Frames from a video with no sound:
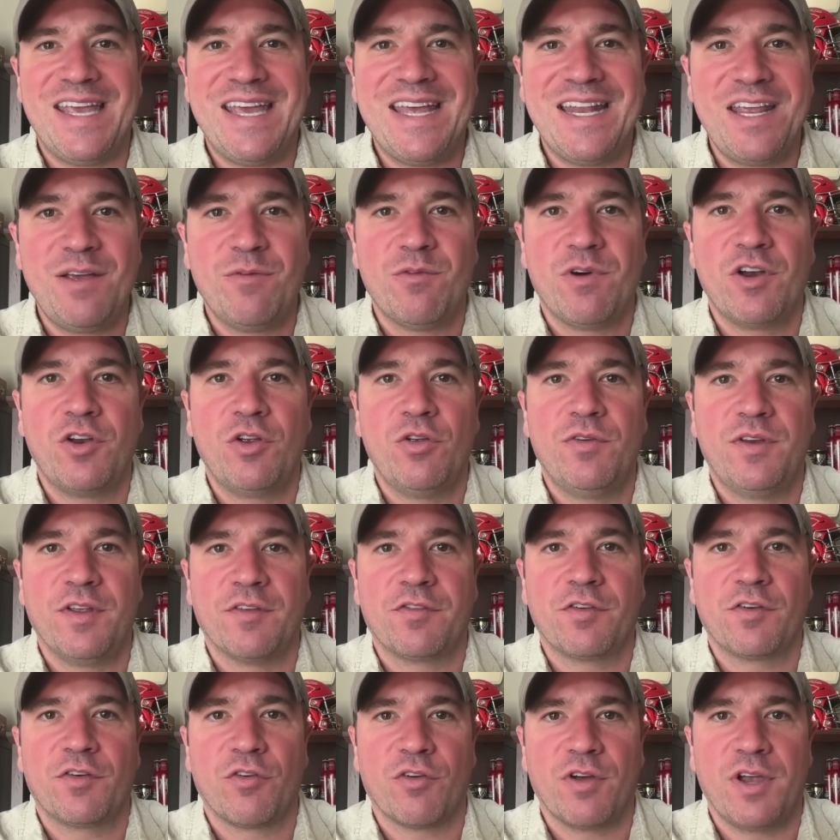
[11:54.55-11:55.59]
anyone who
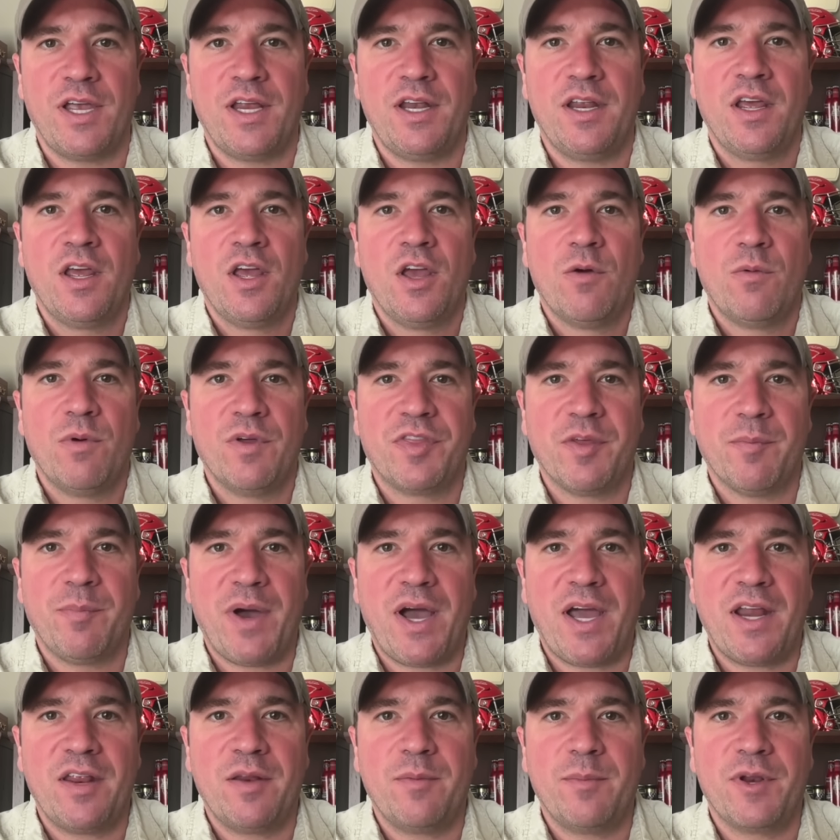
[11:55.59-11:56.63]
disagreed with the
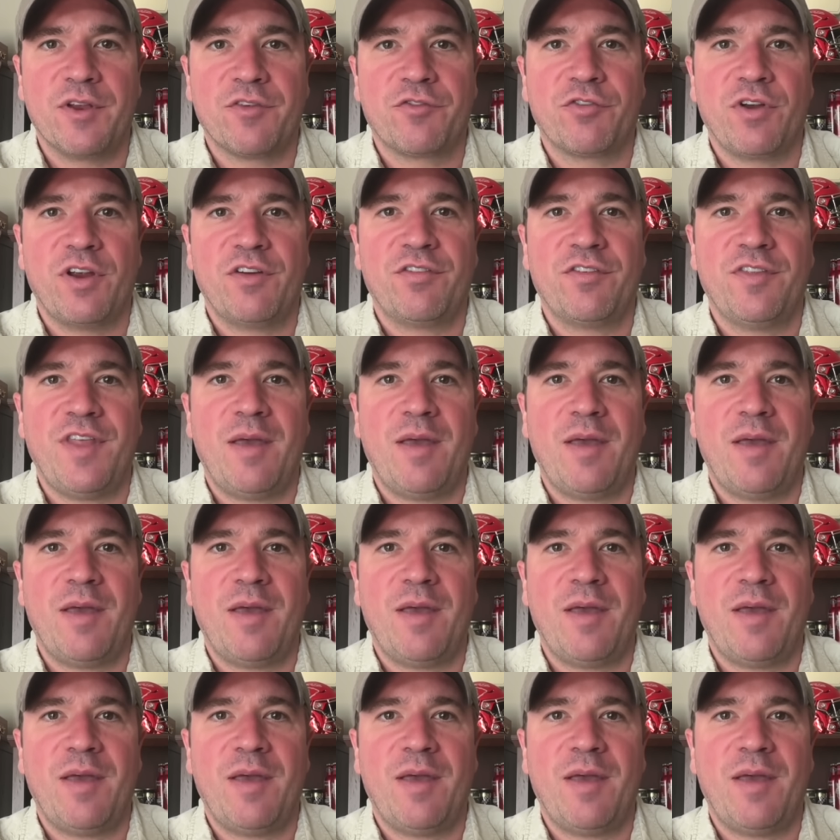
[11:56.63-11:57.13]
Biden administration.